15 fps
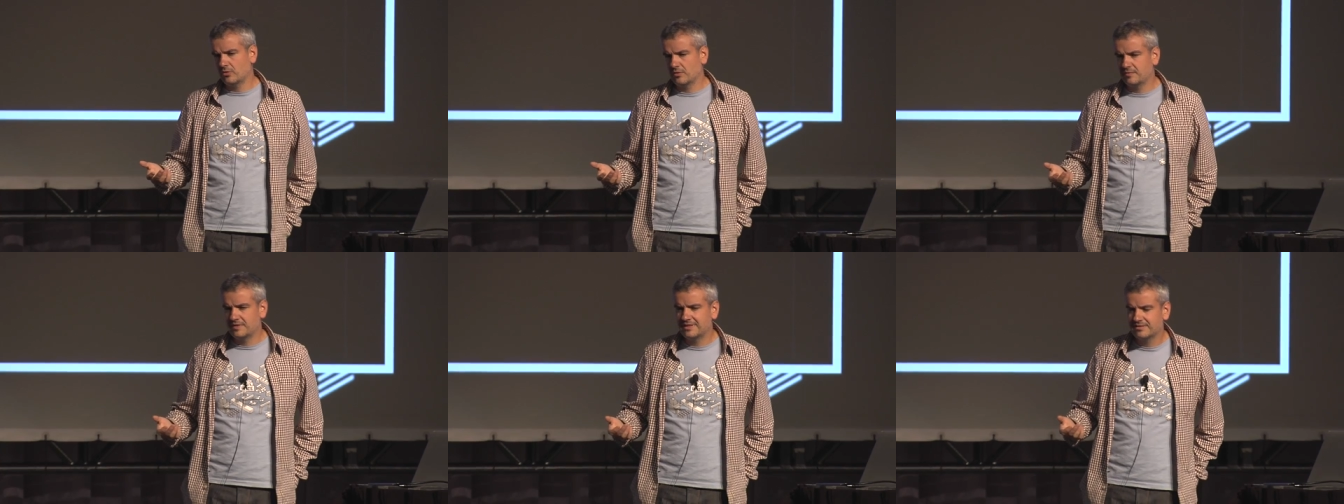
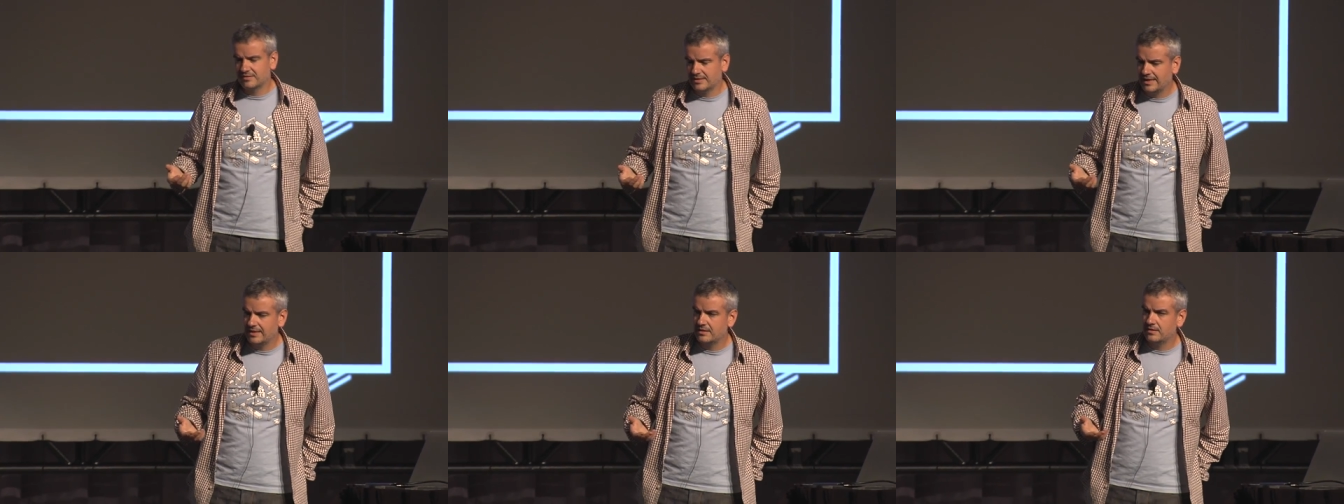of
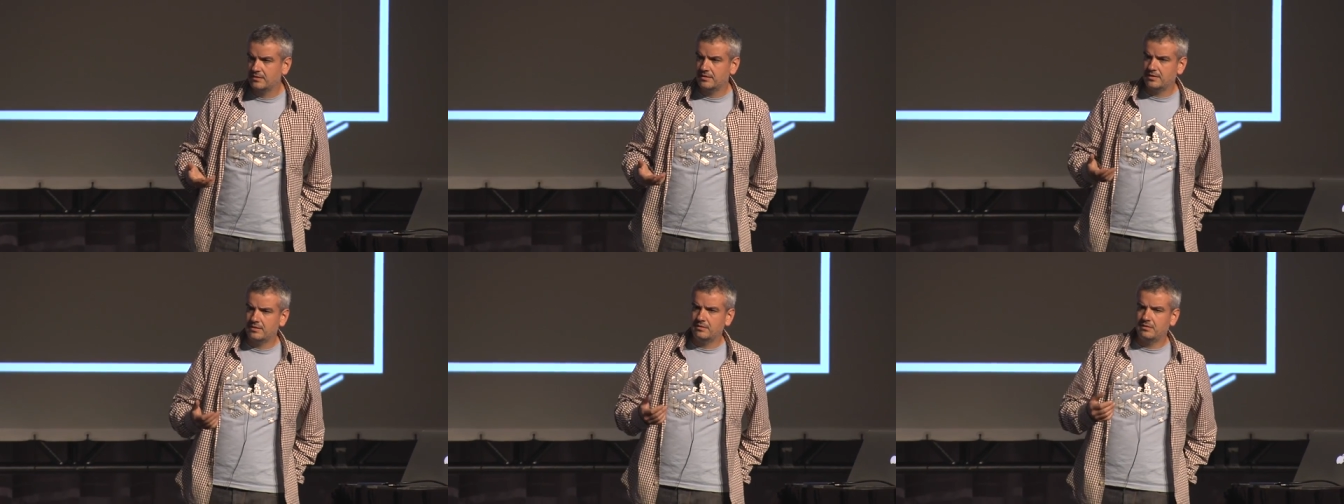decided
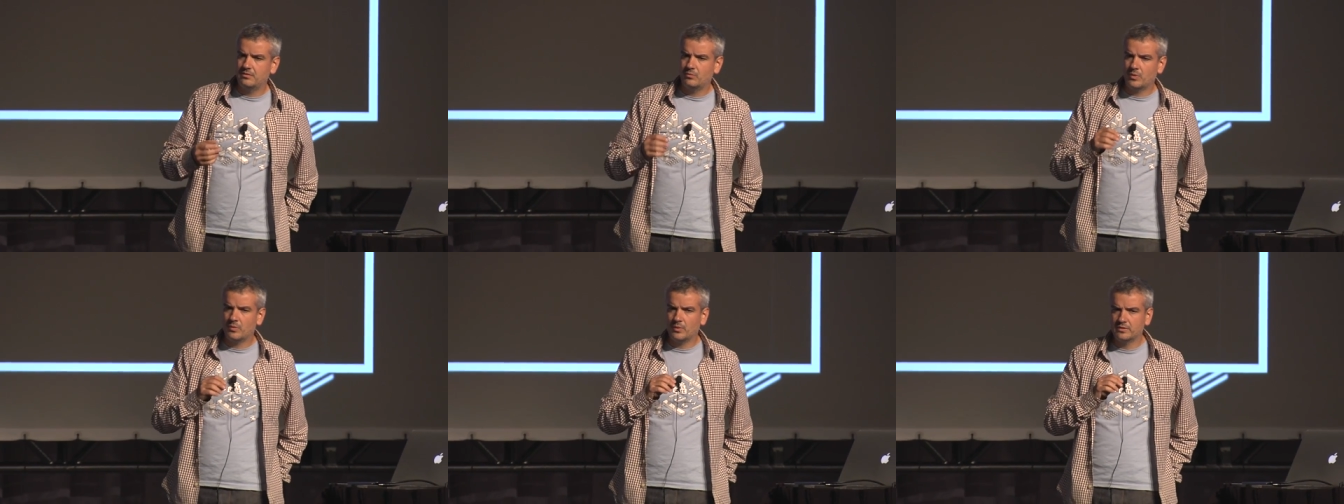
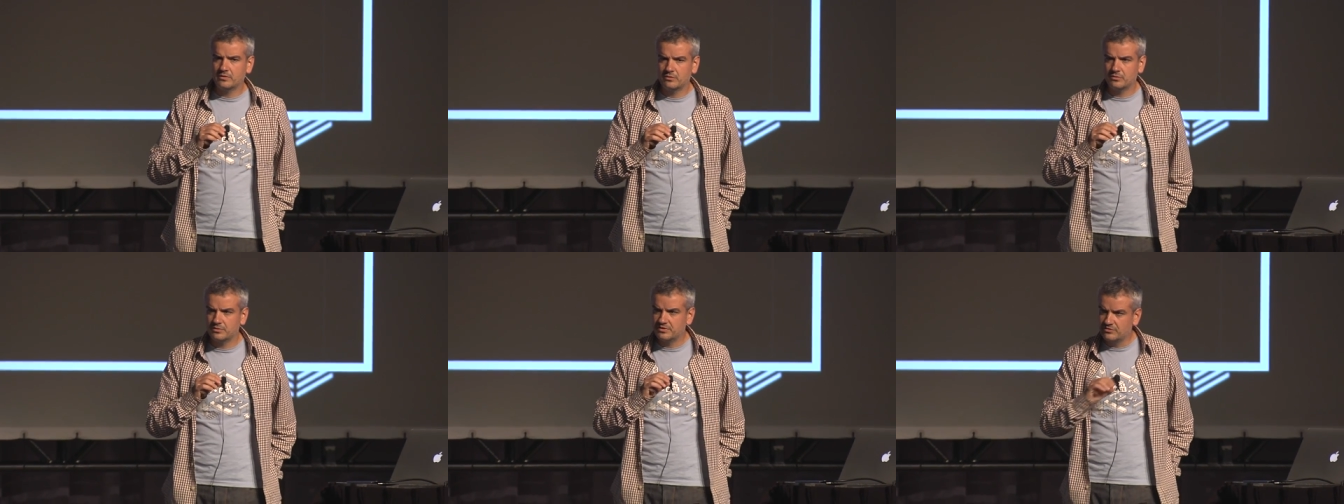that we
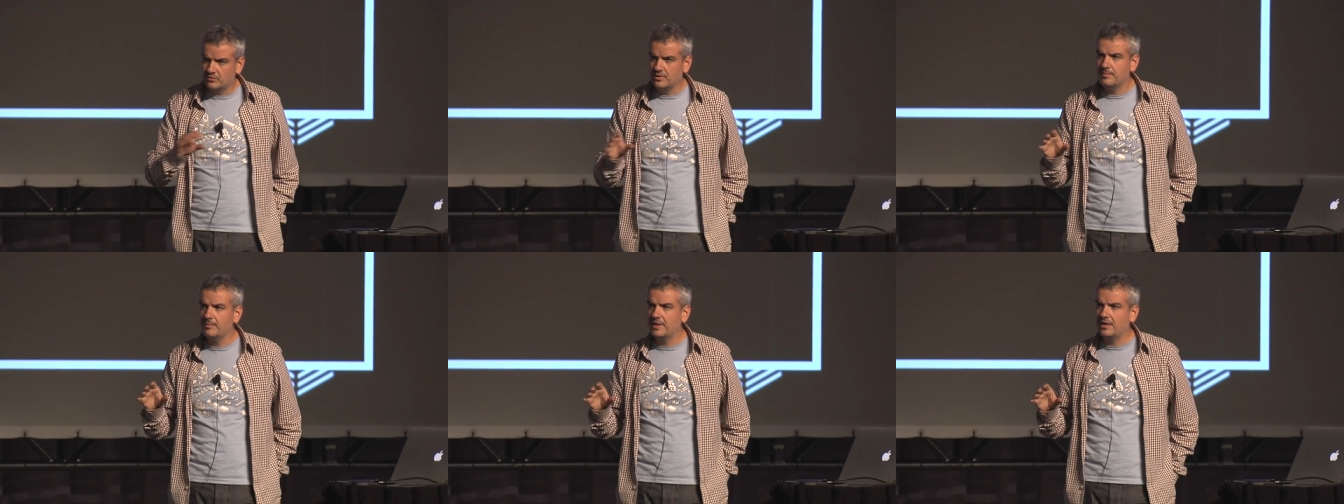wanted to
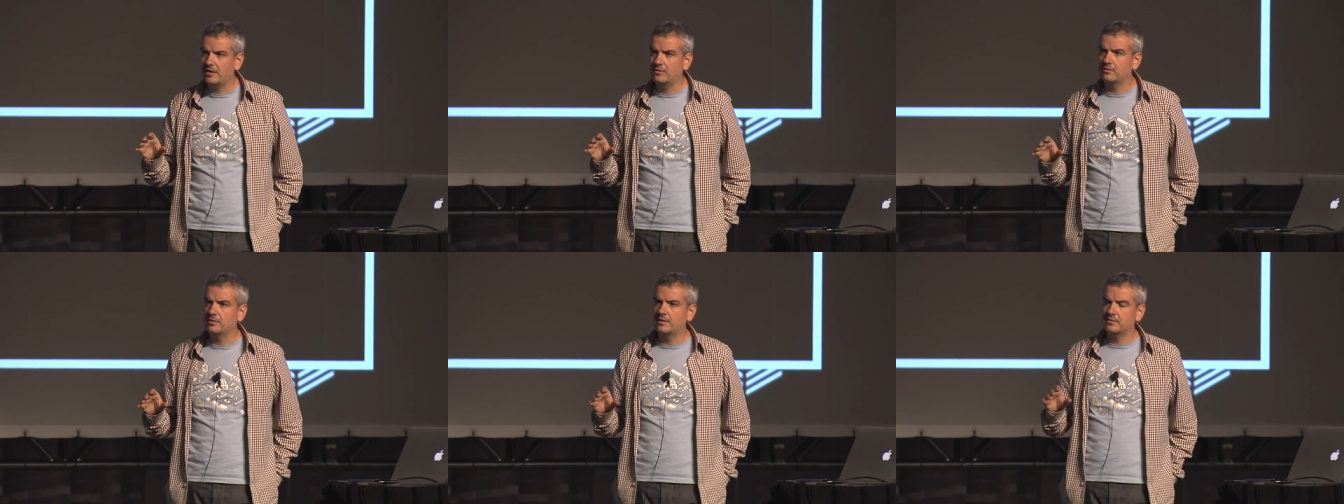
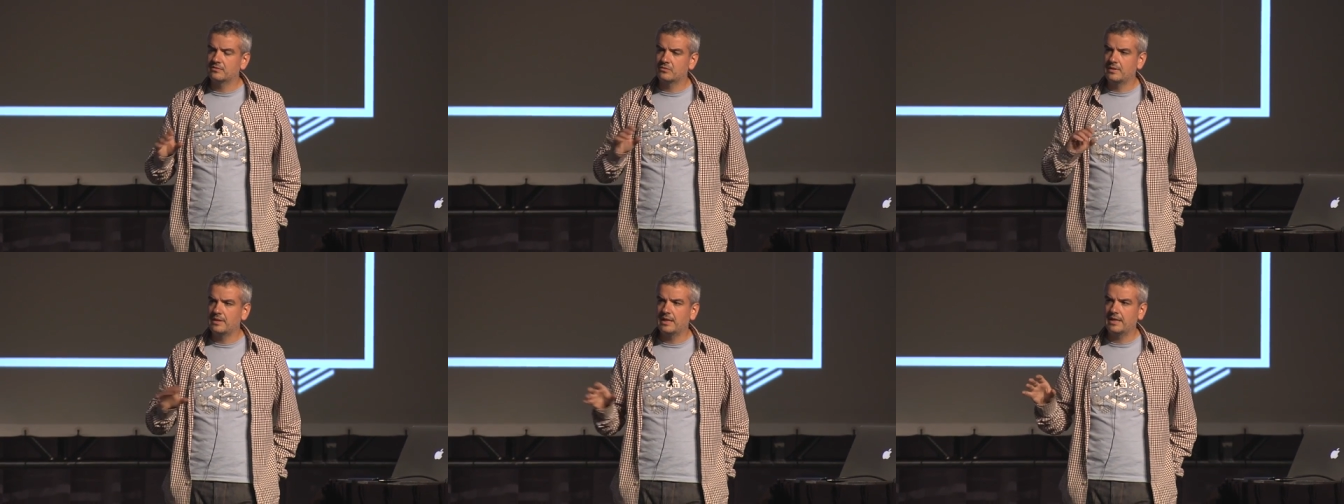
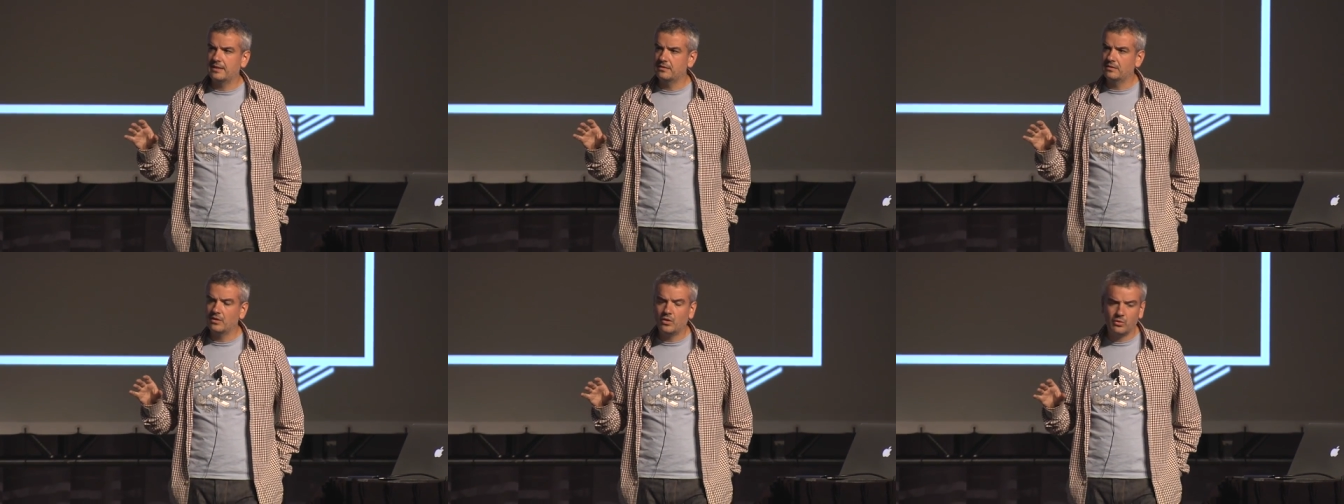
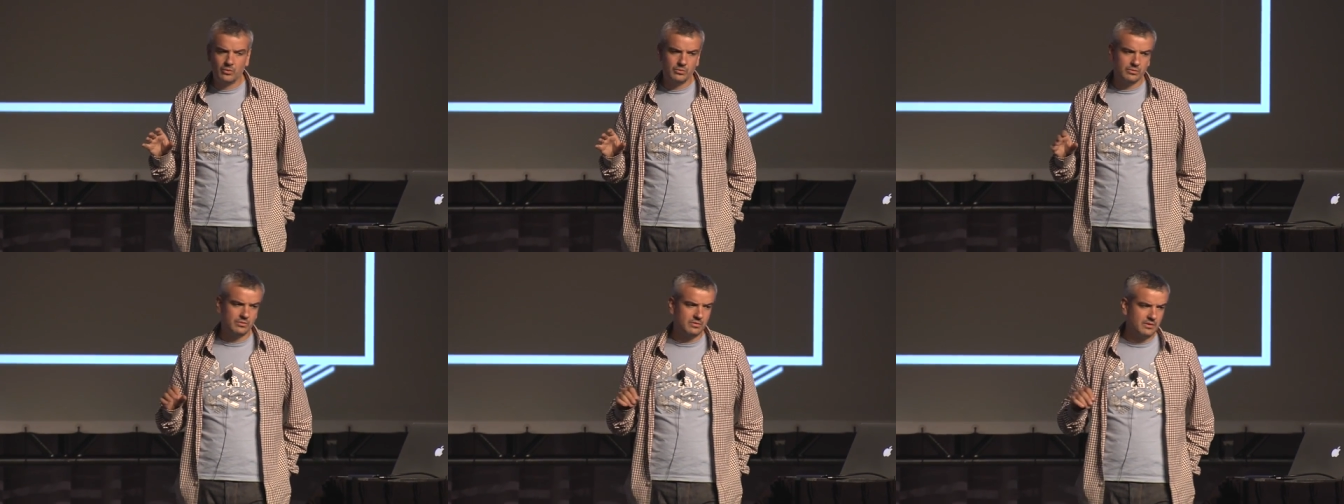streamline the
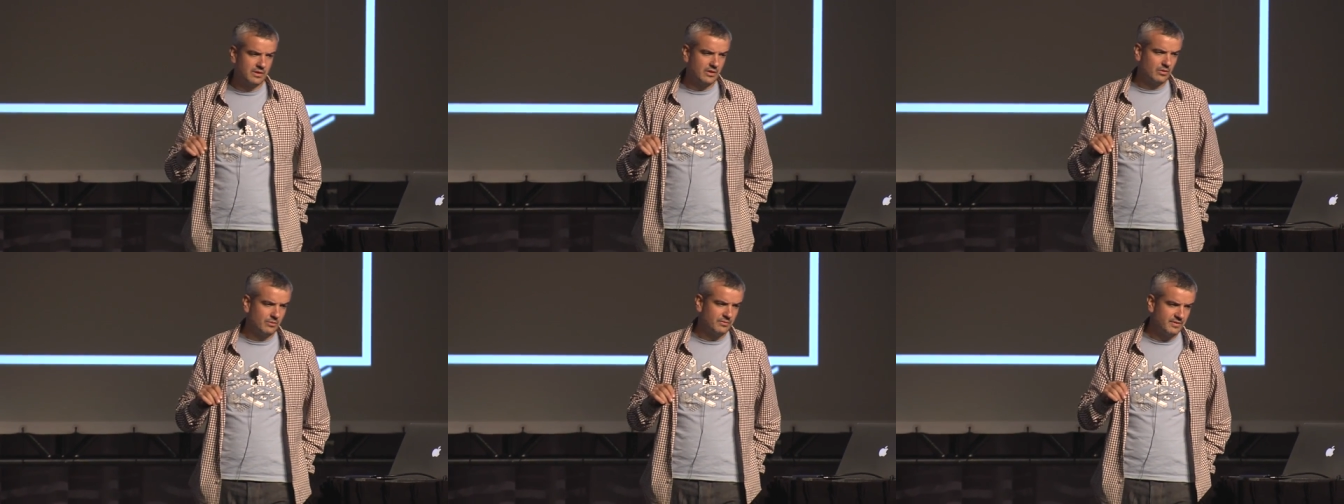whole
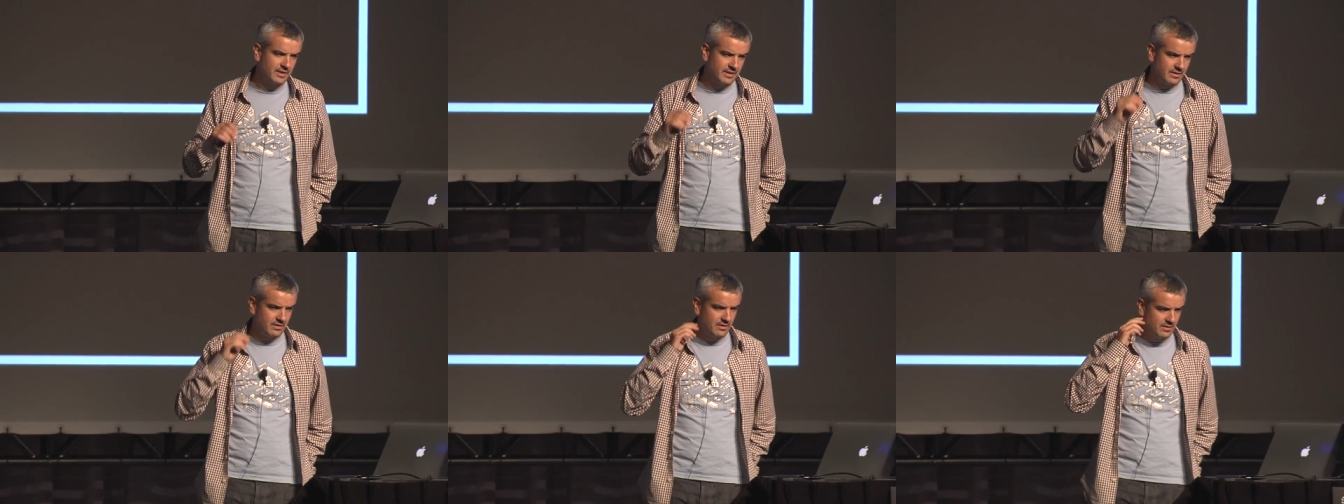
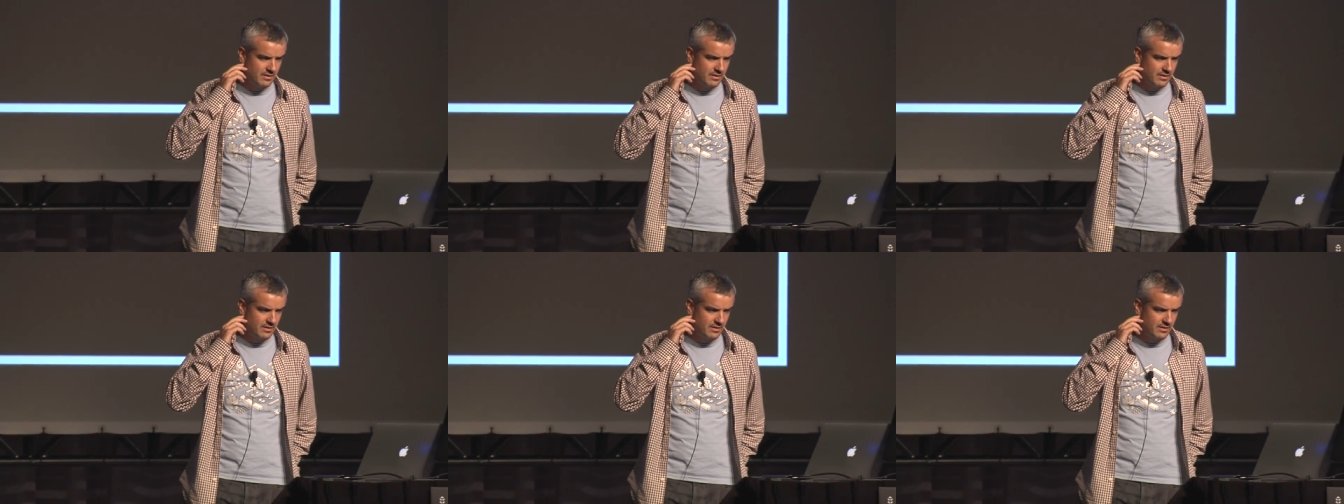thing.